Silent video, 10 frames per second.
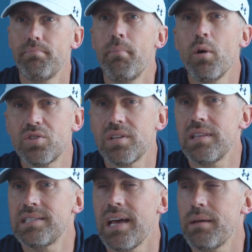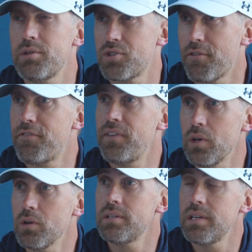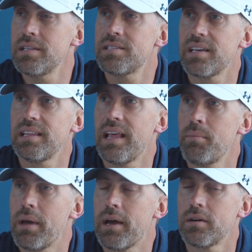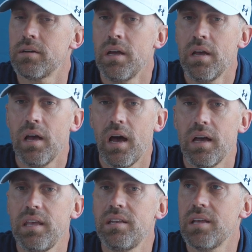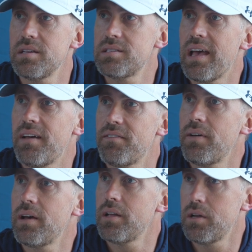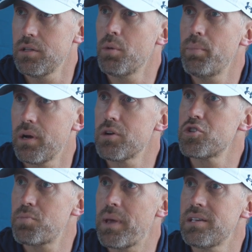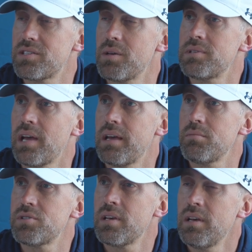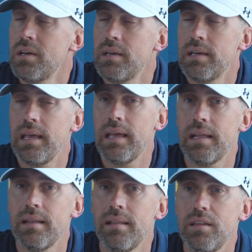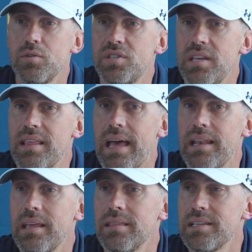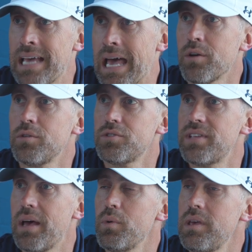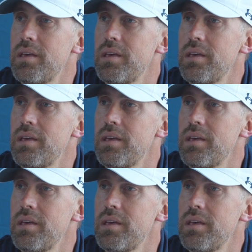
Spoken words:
most of the time is our field inside linebacker, he does have a little bigger space sometimes, and you see that in the tackles that